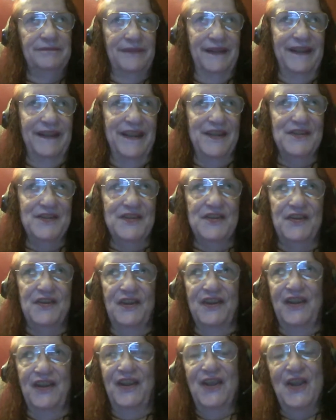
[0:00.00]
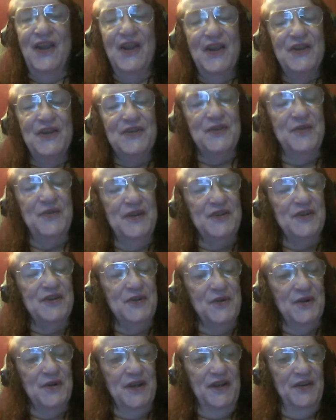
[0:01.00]
again, sick, to each
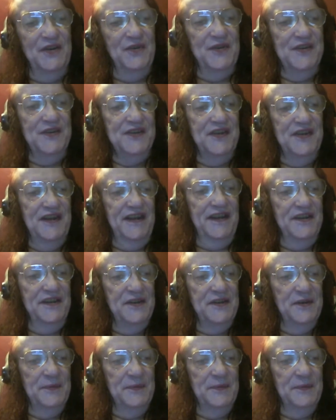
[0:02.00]
according to his need.